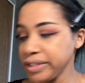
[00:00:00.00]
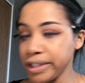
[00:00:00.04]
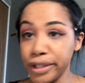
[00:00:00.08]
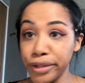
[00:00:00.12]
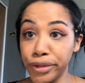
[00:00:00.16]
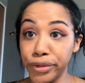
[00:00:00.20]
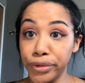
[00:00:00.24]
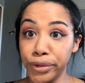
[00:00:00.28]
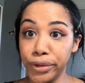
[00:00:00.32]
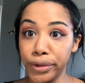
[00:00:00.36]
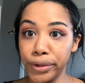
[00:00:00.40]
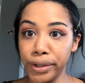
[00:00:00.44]

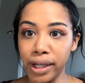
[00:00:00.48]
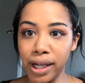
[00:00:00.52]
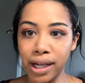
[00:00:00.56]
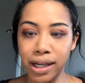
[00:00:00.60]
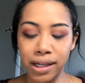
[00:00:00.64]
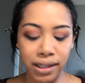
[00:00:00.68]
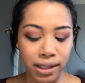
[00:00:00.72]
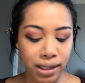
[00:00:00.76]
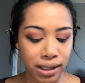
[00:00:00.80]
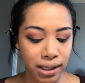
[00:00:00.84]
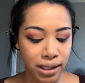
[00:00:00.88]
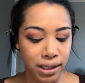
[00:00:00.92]
So yeah,
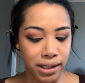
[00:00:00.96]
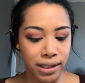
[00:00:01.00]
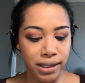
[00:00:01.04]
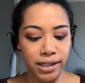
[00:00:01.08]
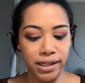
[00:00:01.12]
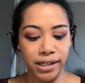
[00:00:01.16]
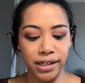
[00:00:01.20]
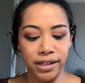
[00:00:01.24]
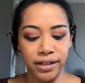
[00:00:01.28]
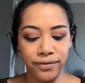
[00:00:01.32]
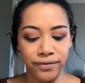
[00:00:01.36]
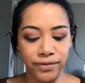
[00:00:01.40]

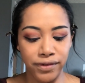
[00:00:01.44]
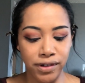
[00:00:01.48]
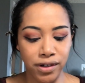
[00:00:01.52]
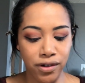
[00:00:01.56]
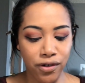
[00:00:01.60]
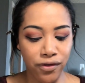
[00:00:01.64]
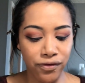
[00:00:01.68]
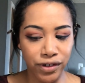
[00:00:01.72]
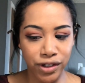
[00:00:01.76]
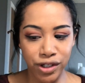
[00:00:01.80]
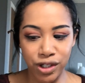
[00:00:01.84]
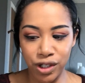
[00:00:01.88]
if you
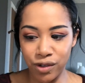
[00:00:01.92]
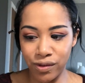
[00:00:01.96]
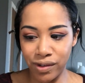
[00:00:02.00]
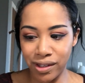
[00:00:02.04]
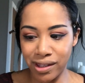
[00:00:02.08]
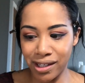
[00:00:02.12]
overdo it,